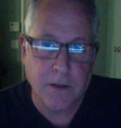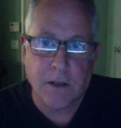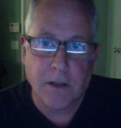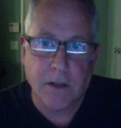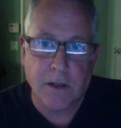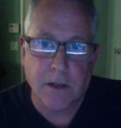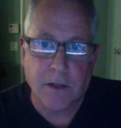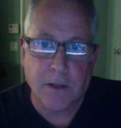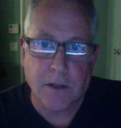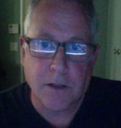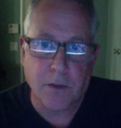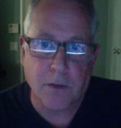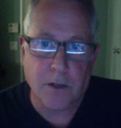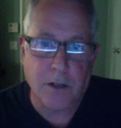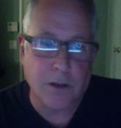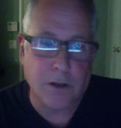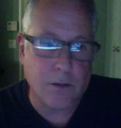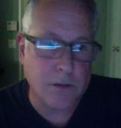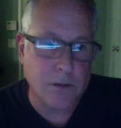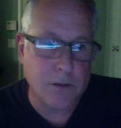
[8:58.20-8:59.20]
Let's pull that
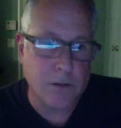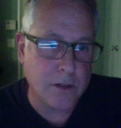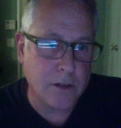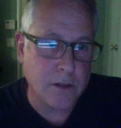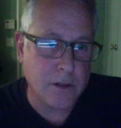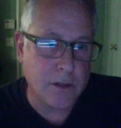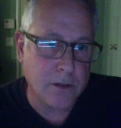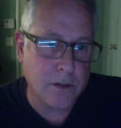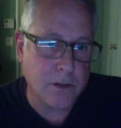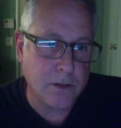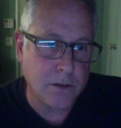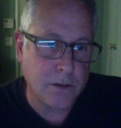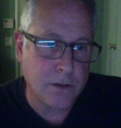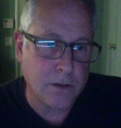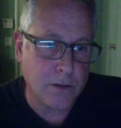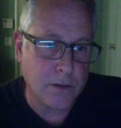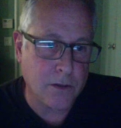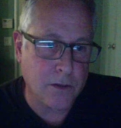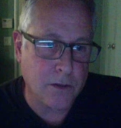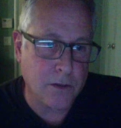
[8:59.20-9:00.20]
out
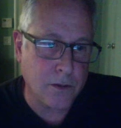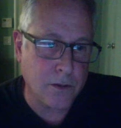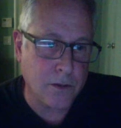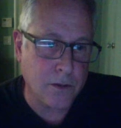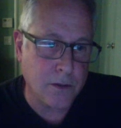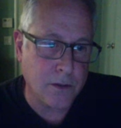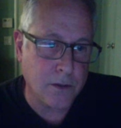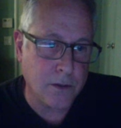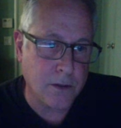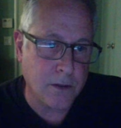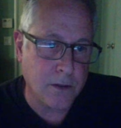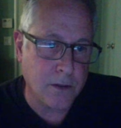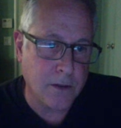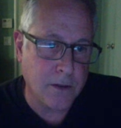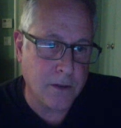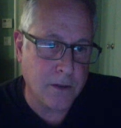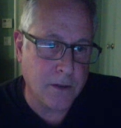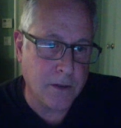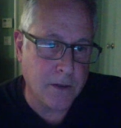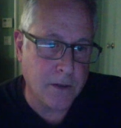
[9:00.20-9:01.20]
and
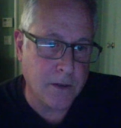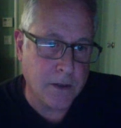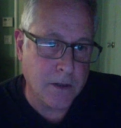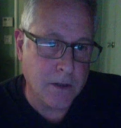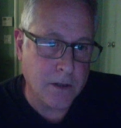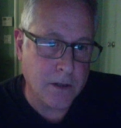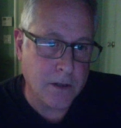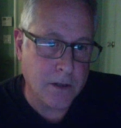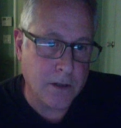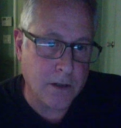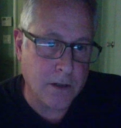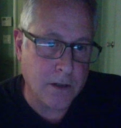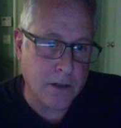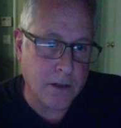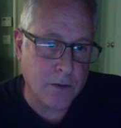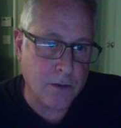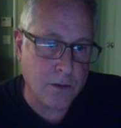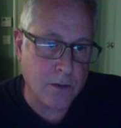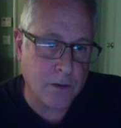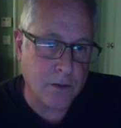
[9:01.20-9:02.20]
it was
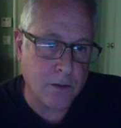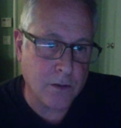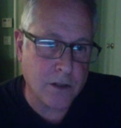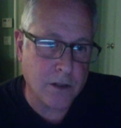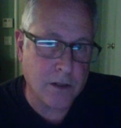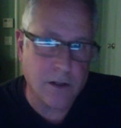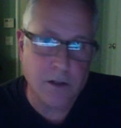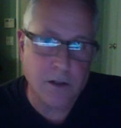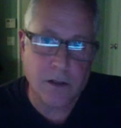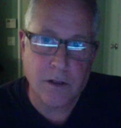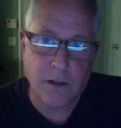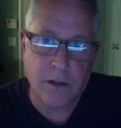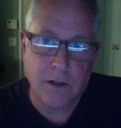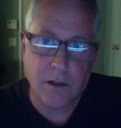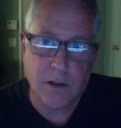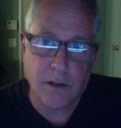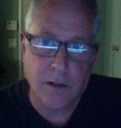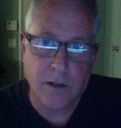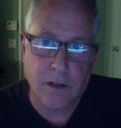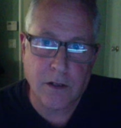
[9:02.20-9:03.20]
following that
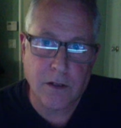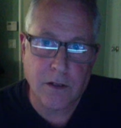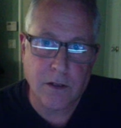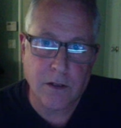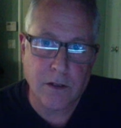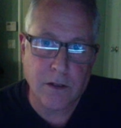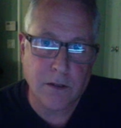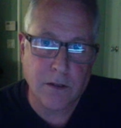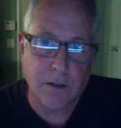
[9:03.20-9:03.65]
line there.